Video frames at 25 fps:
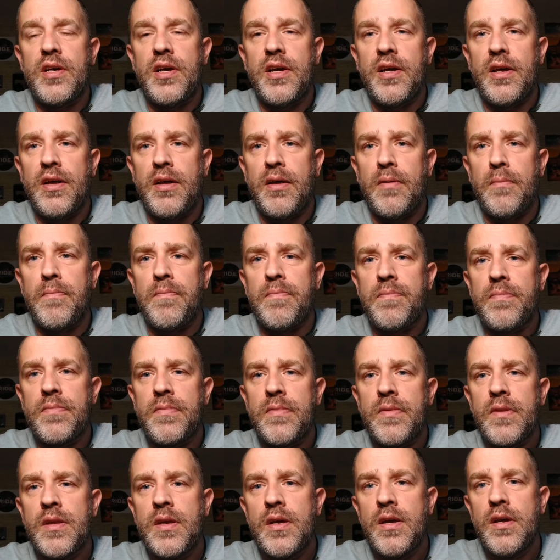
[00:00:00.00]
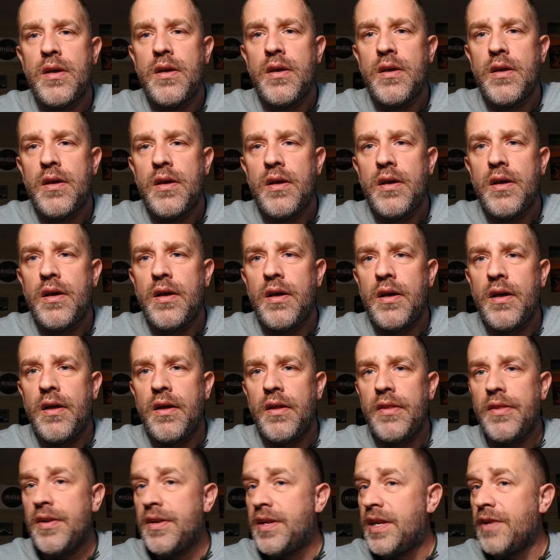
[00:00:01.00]

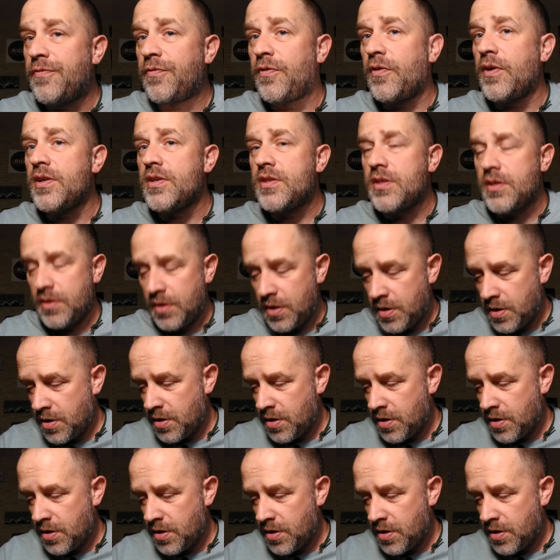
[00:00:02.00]
the different